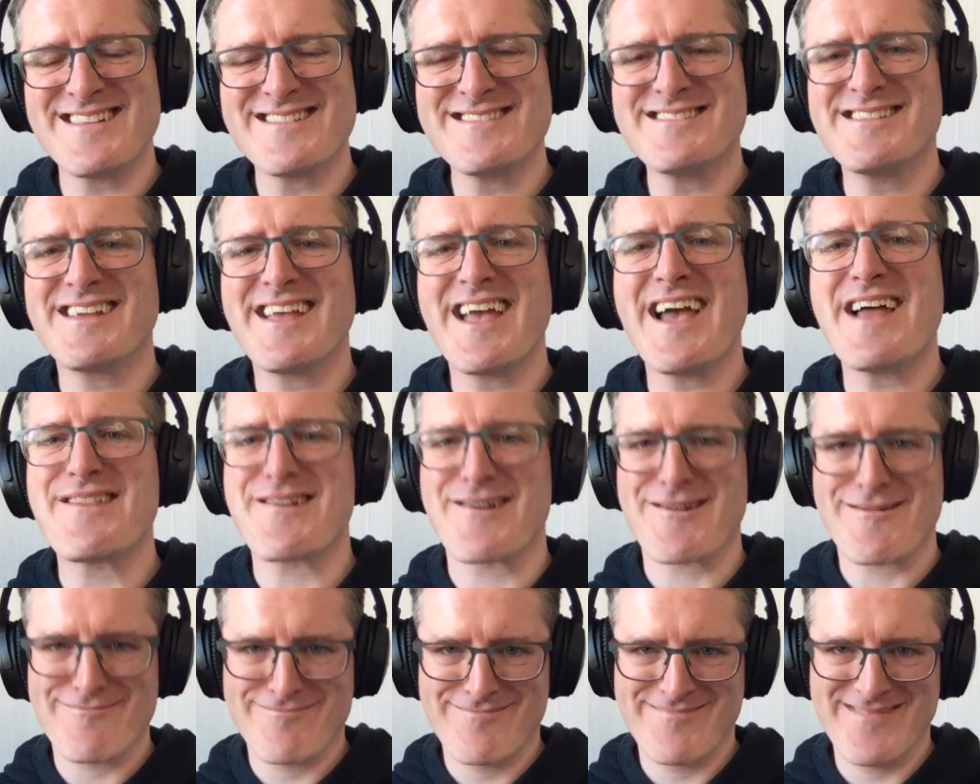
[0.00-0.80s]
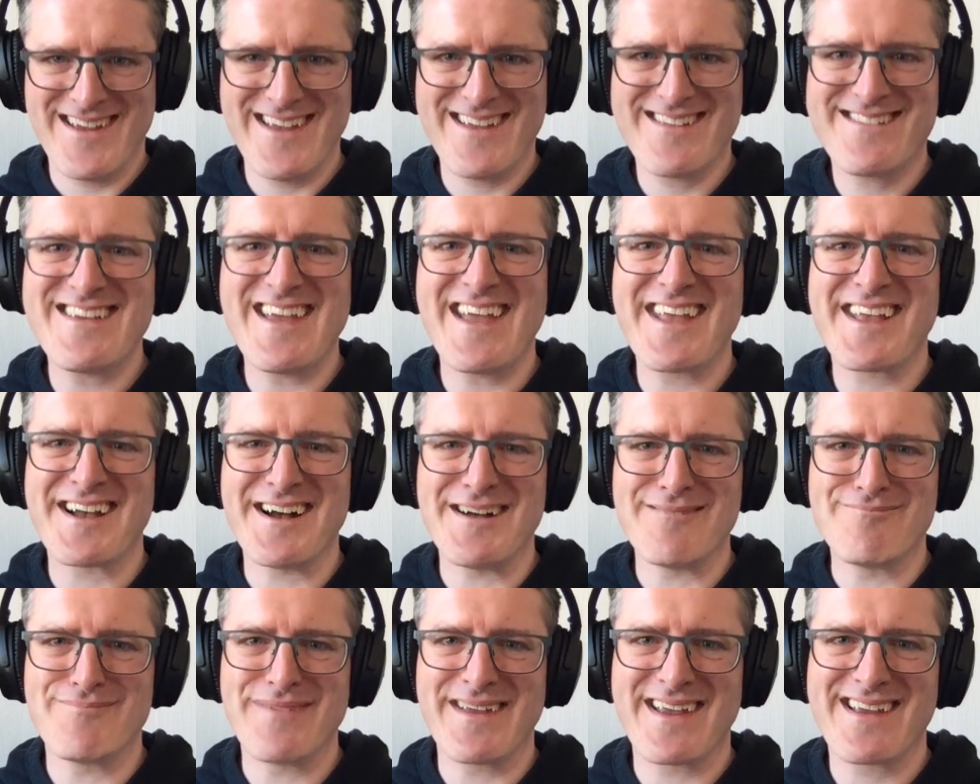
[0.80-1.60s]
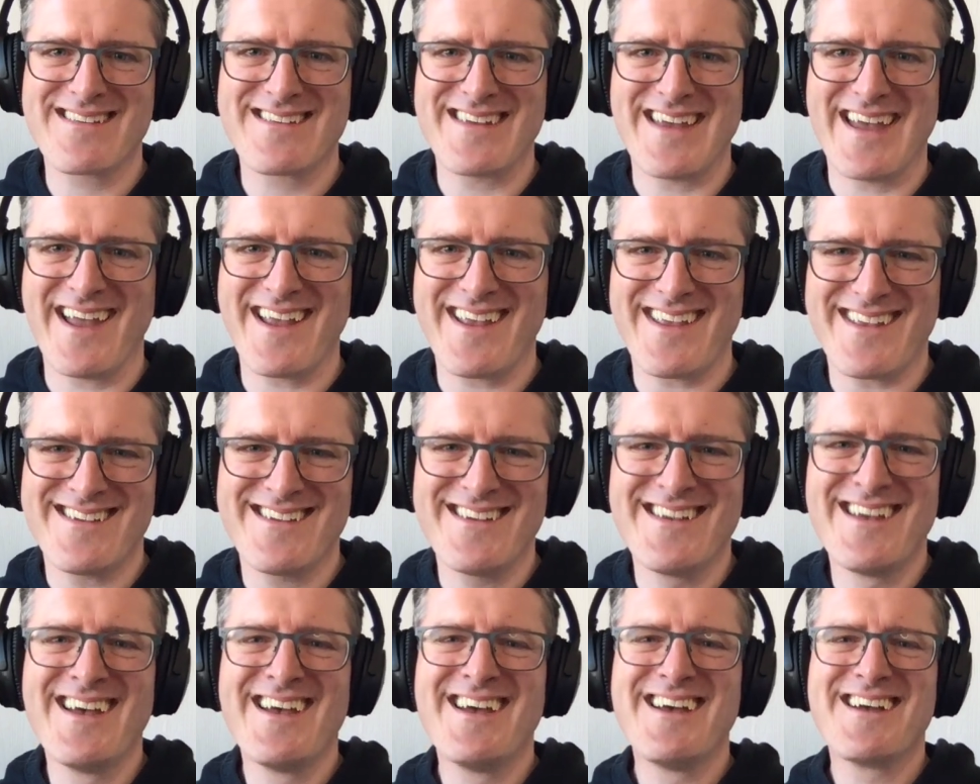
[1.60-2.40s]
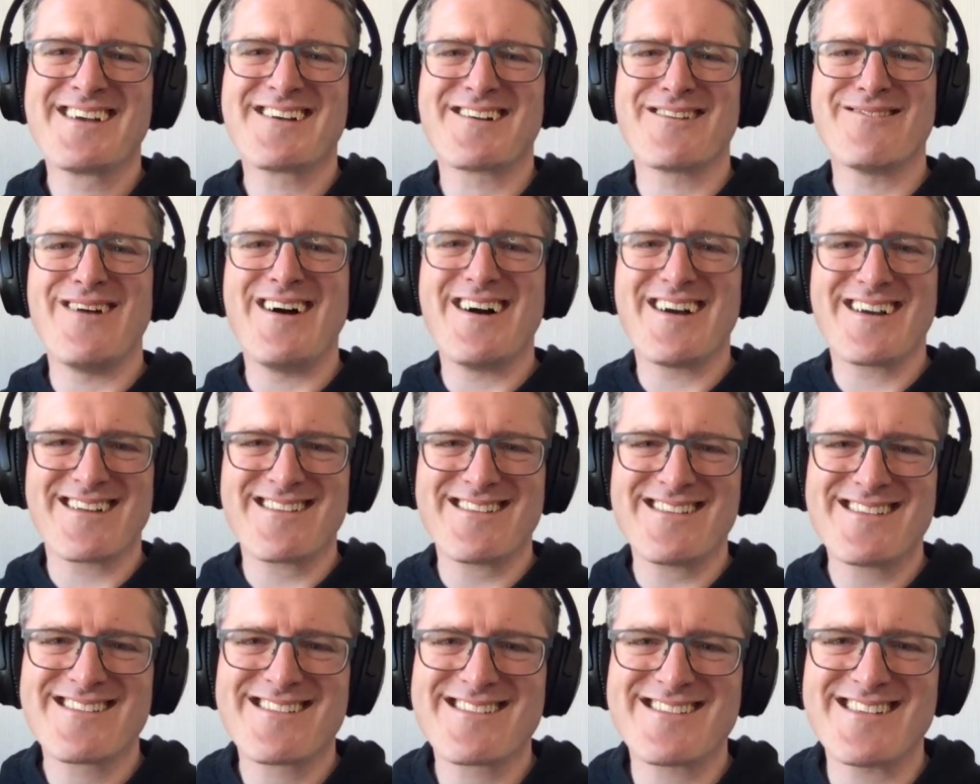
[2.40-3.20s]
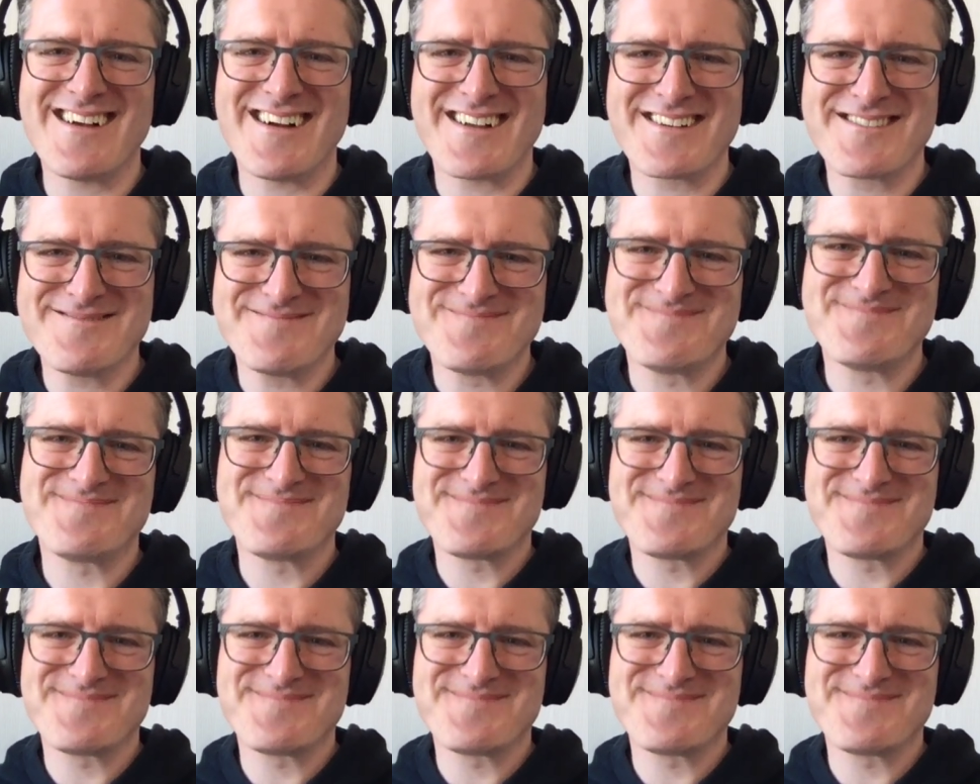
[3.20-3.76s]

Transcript: together take on big tech. Gurmagat, Slán.